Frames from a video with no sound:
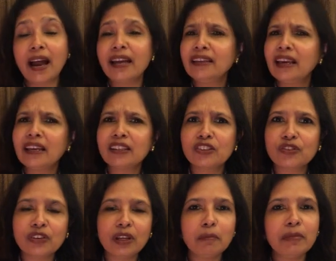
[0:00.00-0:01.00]
an
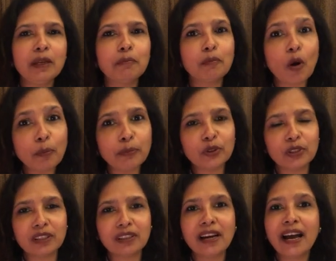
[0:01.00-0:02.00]
extremely
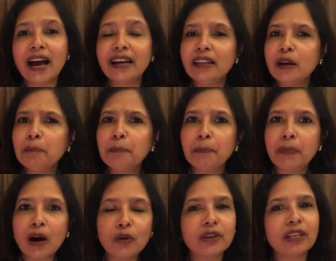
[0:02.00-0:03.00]
popular and
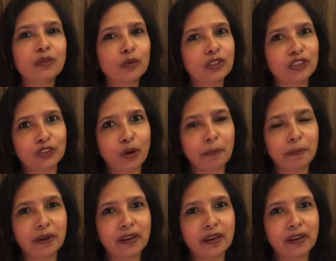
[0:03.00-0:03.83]
empowering workshop